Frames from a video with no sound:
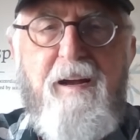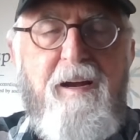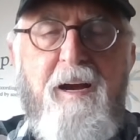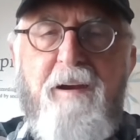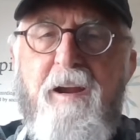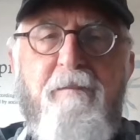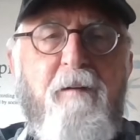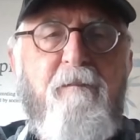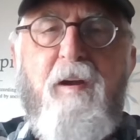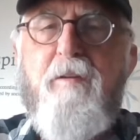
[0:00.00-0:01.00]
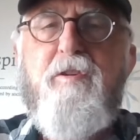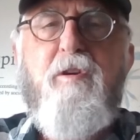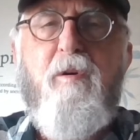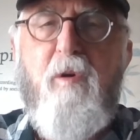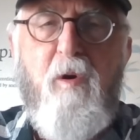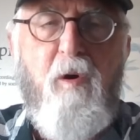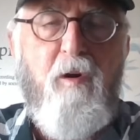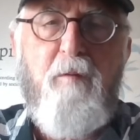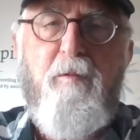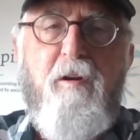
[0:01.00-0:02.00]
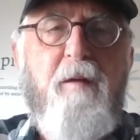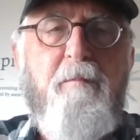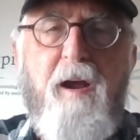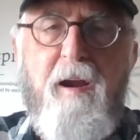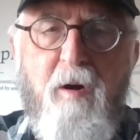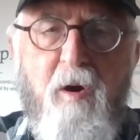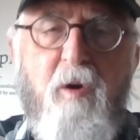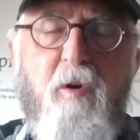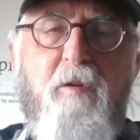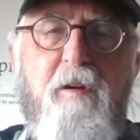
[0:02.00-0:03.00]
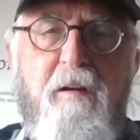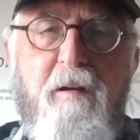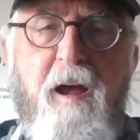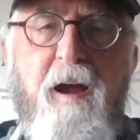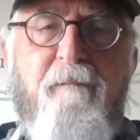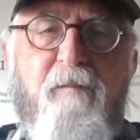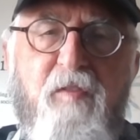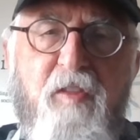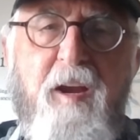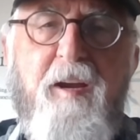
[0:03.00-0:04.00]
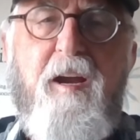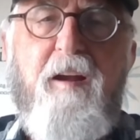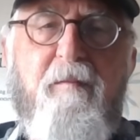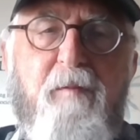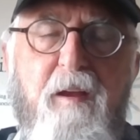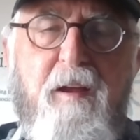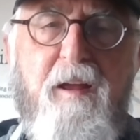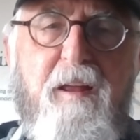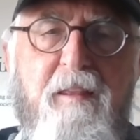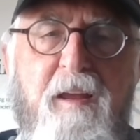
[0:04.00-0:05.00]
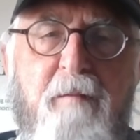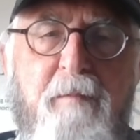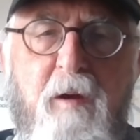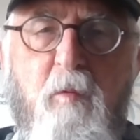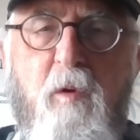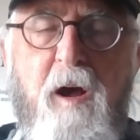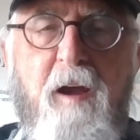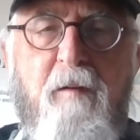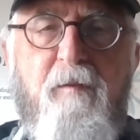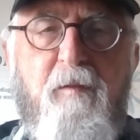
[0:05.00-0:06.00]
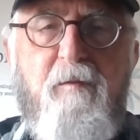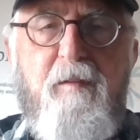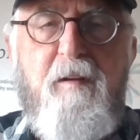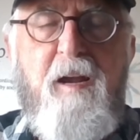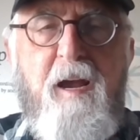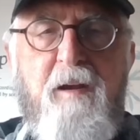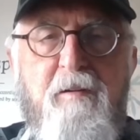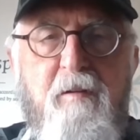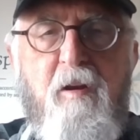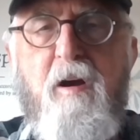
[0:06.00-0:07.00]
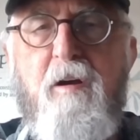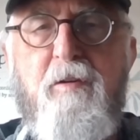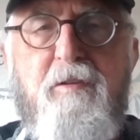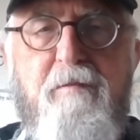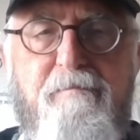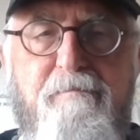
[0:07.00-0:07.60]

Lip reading: I never felt so horrible in my whole life, thinking that my wife has lost